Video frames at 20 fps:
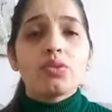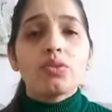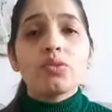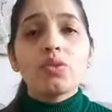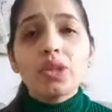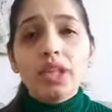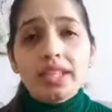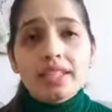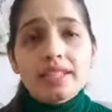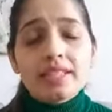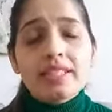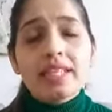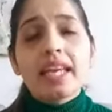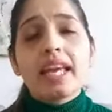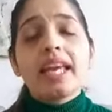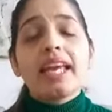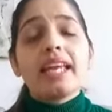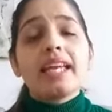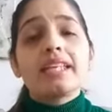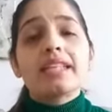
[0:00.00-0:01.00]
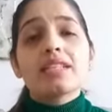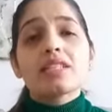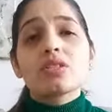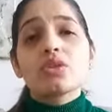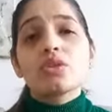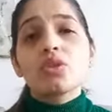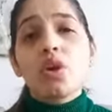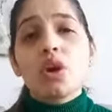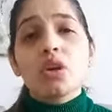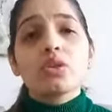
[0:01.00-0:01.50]
to the fullest. It
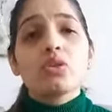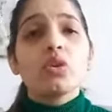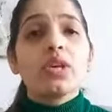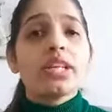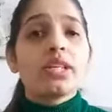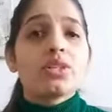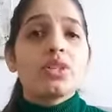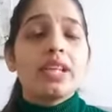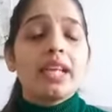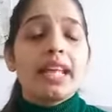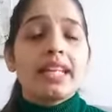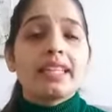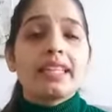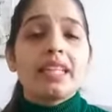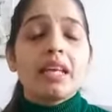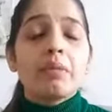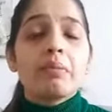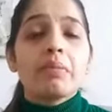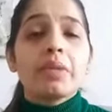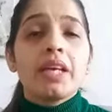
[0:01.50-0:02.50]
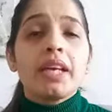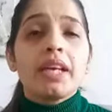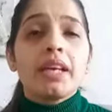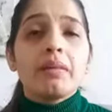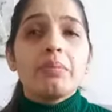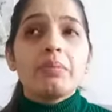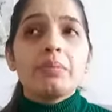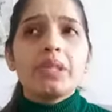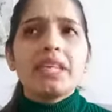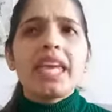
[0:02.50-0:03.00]
is not going to let them
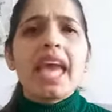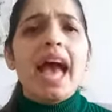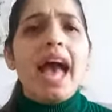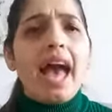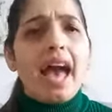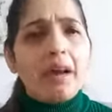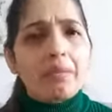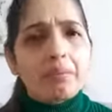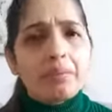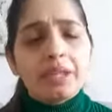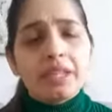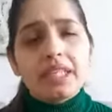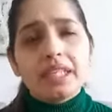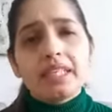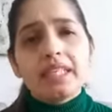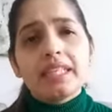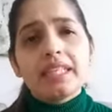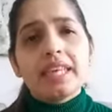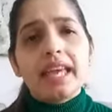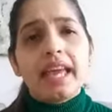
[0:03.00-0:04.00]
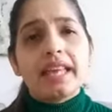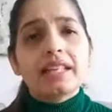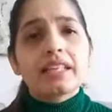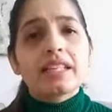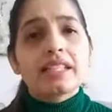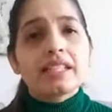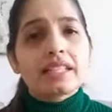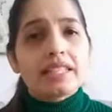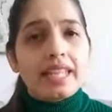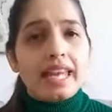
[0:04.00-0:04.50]
be happy and
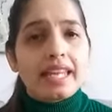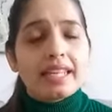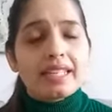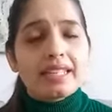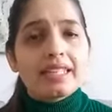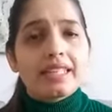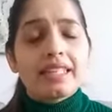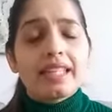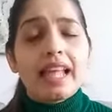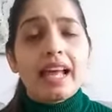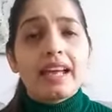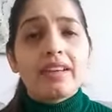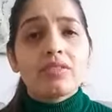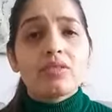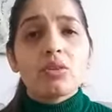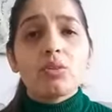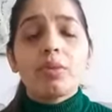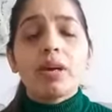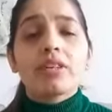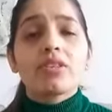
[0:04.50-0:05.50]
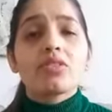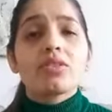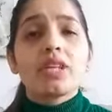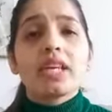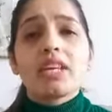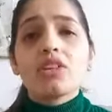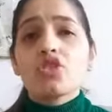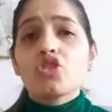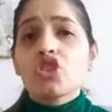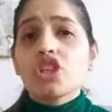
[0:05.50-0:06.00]
content in life. No matter
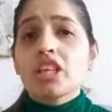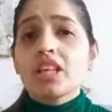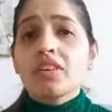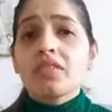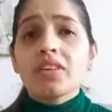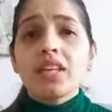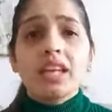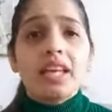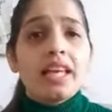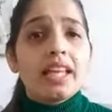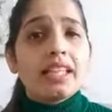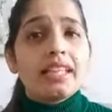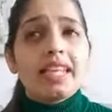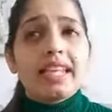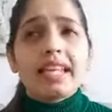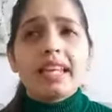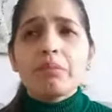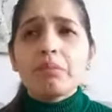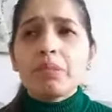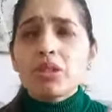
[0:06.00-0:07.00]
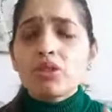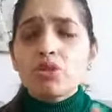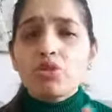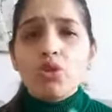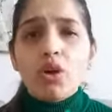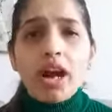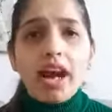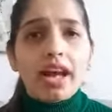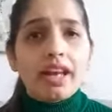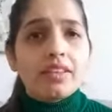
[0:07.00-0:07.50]
they achieve, they can be
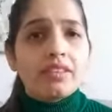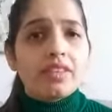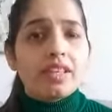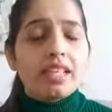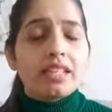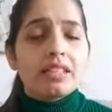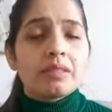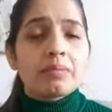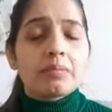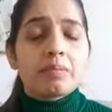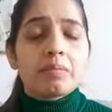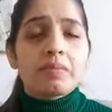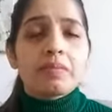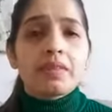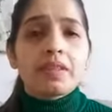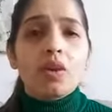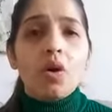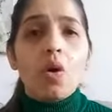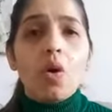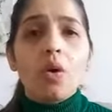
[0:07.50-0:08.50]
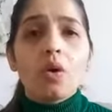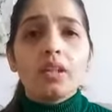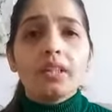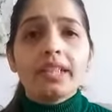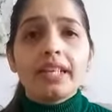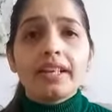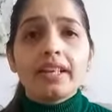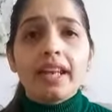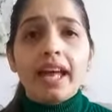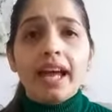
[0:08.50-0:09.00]
driving all
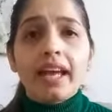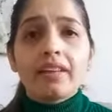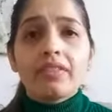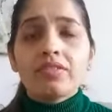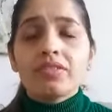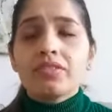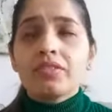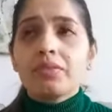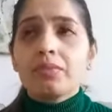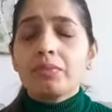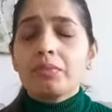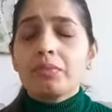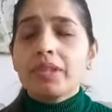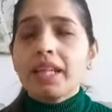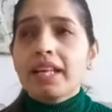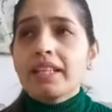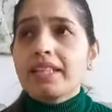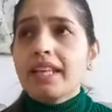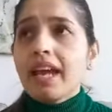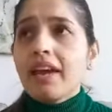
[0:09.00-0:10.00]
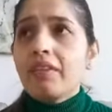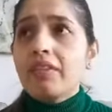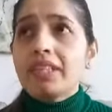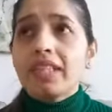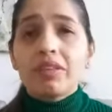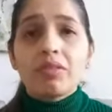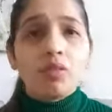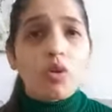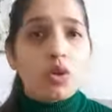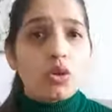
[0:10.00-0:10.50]
their life that
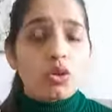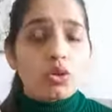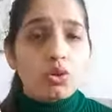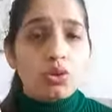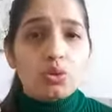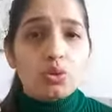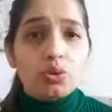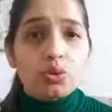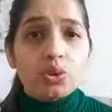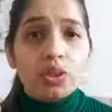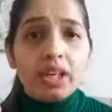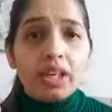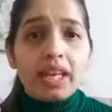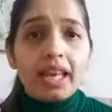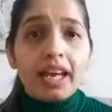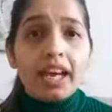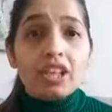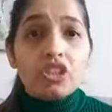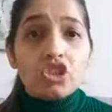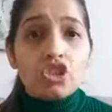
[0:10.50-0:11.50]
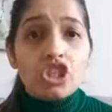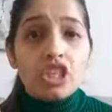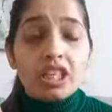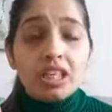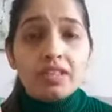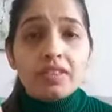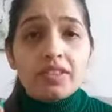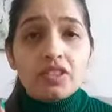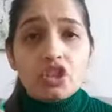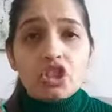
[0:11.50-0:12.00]
they want to
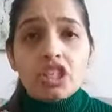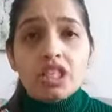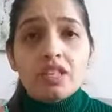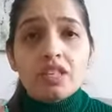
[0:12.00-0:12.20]
achieve.